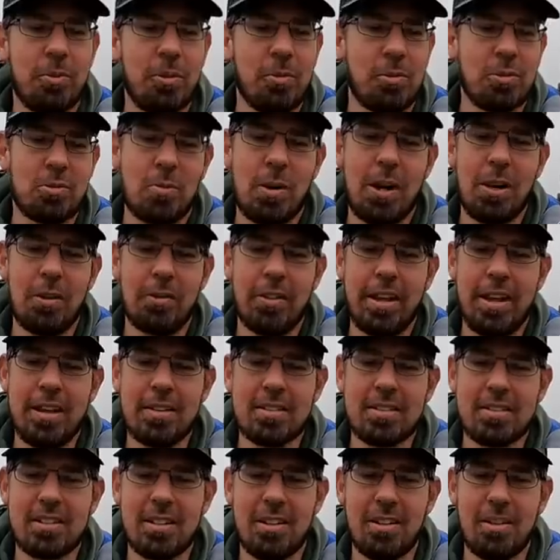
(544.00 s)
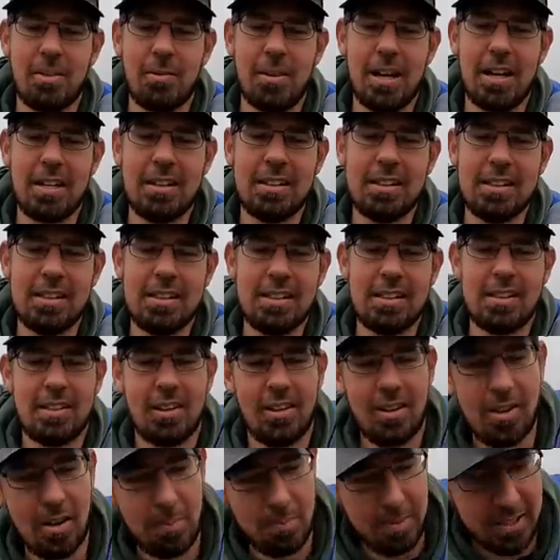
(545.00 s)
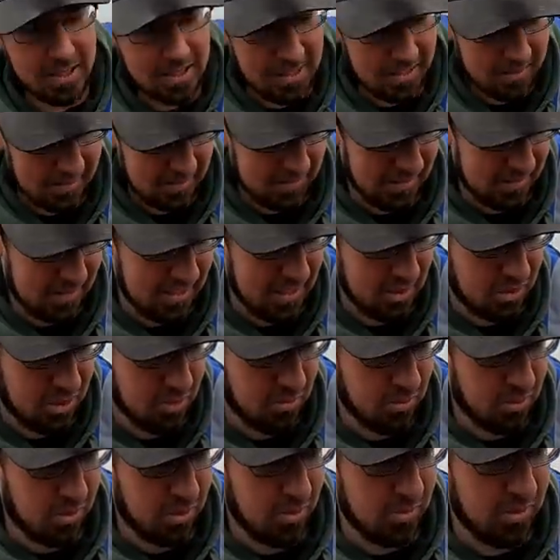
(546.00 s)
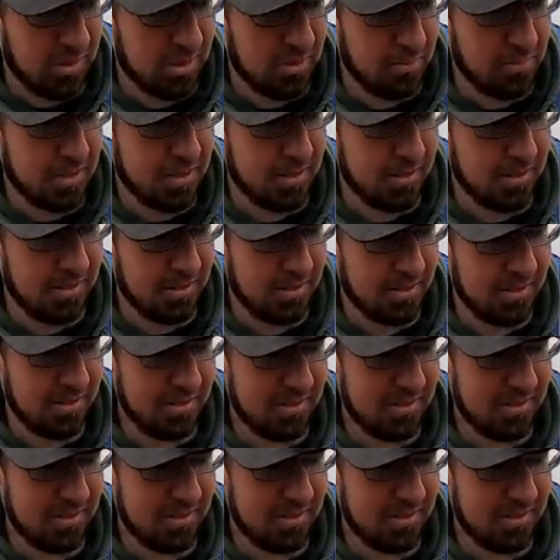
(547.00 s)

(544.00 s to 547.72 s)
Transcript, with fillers: a few as well now. So, uh, all right, Pinky, let's get you on your way, mate.